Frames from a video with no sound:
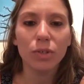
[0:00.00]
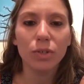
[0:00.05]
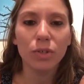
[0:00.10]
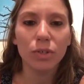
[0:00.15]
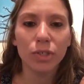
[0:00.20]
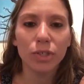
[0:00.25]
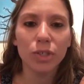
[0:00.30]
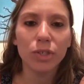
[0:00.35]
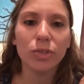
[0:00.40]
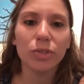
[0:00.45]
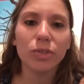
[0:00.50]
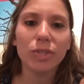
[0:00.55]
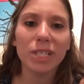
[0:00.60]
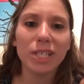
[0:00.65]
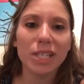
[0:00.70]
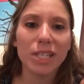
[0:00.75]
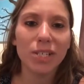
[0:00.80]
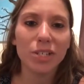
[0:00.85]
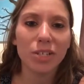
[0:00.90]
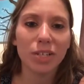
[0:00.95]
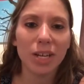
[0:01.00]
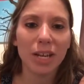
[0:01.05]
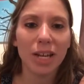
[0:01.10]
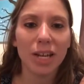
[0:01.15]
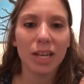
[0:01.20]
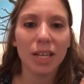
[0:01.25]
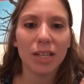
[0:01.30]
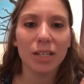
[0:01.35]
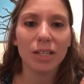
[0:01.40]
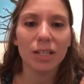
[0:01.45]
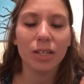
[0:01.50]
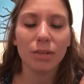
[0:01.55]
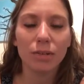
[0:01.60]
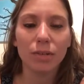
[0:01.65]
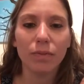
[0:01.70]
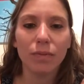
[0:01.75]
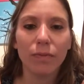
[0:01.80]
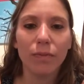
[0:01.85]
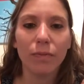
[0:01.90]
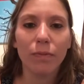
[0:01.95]
choose each night to
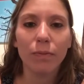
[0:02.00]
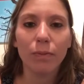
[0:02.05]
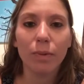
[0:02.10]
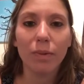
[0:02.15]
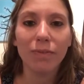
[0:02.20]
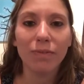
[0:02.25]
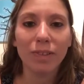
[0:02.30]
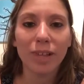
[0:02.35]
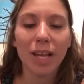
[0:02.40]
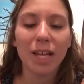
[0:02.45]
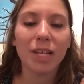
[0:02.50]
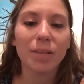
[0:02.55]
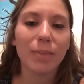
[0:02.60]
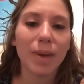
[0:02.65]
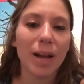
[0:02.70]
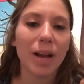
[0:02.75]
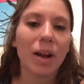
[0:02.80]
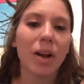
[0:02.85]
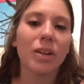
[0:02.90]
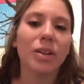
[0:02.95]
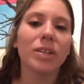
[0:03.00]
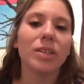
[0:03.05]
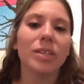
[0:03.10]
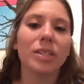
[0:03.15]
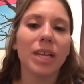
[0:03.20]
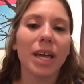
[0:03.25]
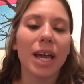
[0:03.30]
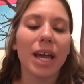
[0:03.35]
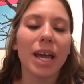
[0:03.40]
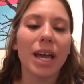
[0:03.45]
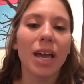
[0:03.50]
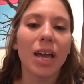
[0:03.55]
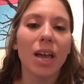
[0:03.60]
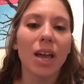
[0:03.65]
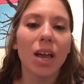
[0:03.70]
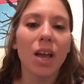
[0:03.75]
reflect back on your day,